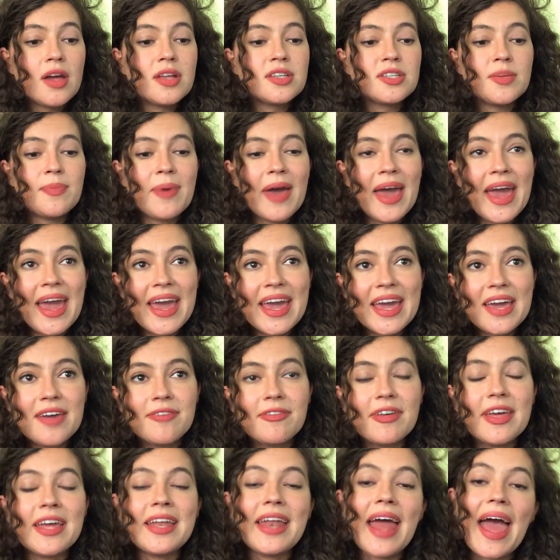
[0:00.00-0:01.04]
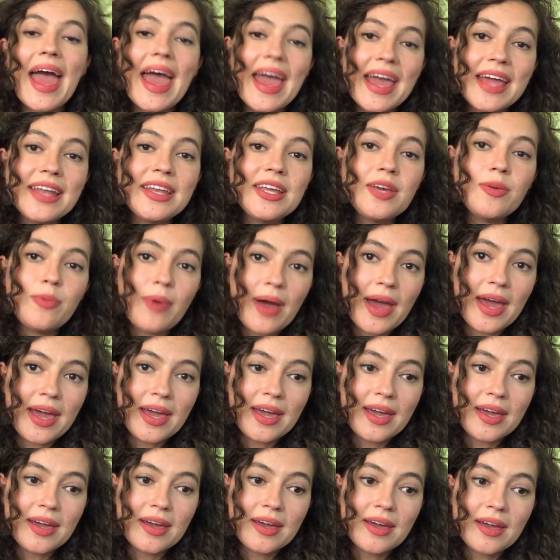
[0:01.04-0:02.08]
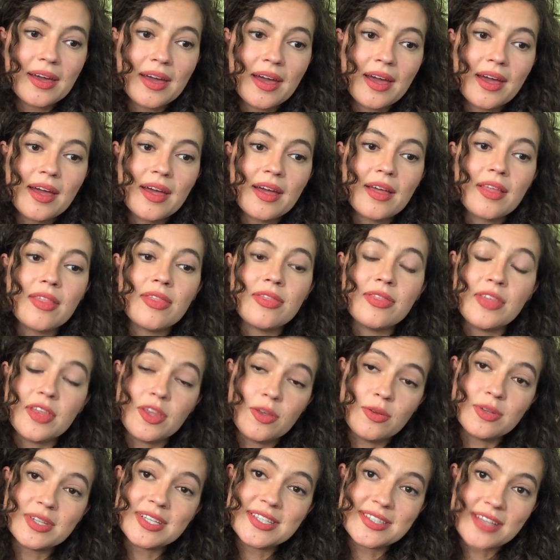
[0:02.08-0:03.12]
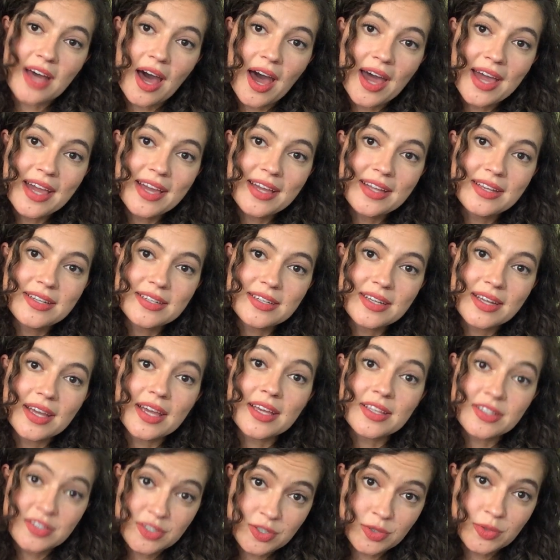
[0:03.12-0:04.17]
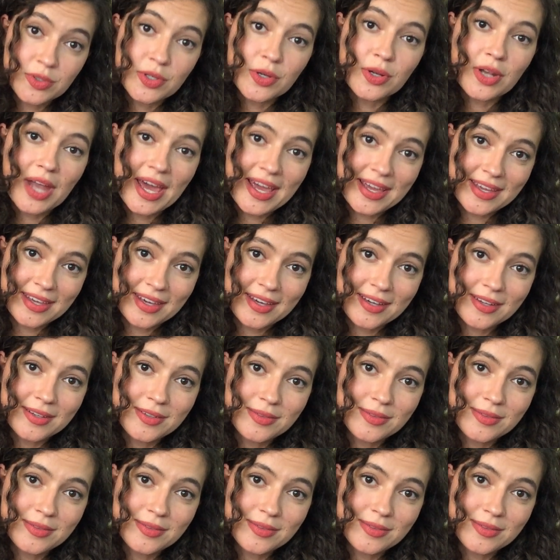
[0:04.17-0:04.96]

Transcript: to behave in any way that you decide is to your liking.